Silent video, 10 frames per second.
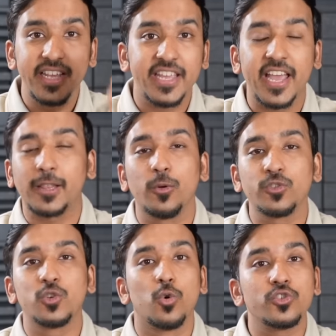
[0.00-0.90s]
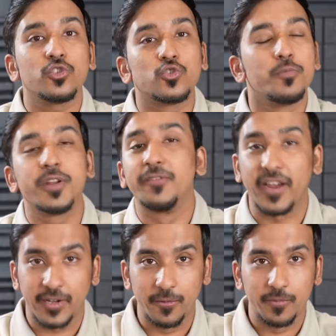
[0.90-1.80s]
Decathlon stores super
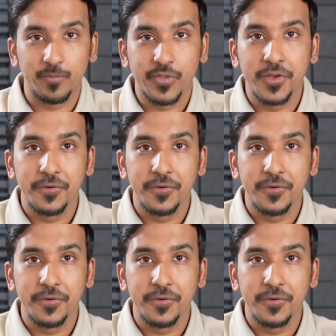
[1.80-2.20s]
effective.